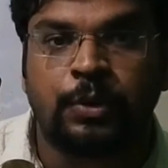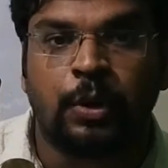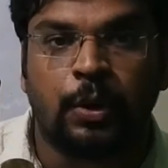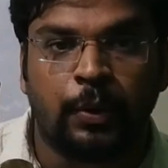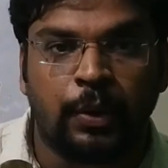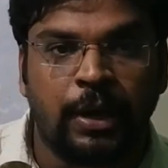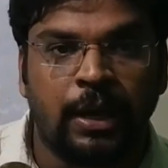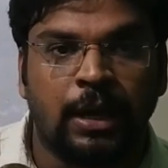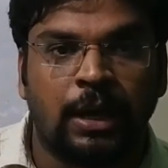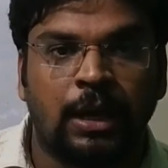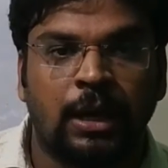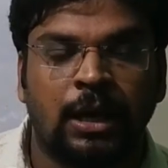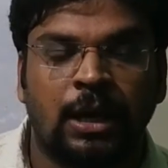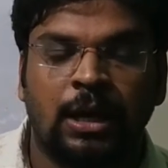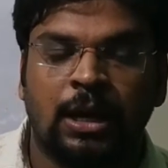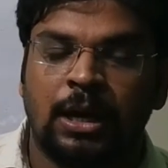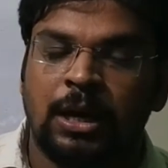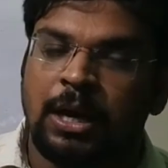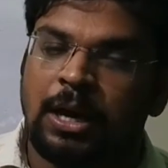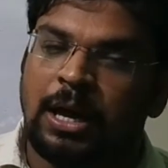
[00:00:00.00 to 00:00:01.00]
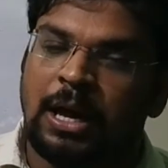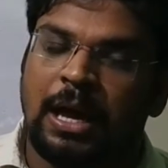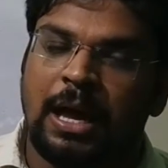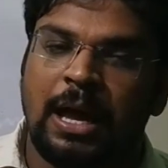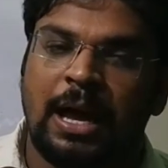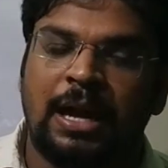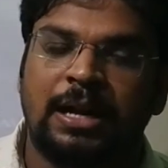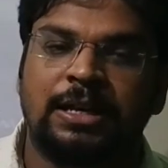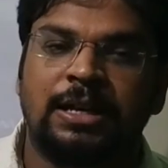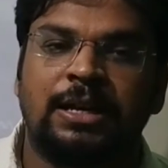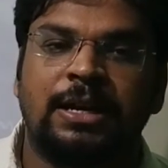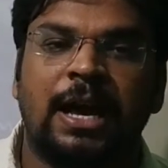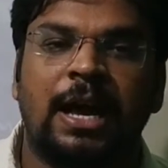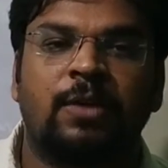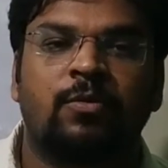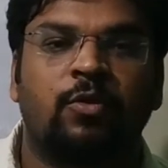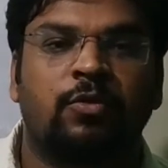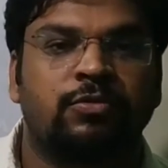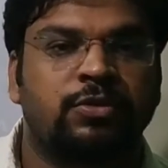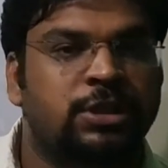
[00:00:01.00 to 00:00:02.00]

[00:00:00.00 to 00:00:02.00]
okay? At the time of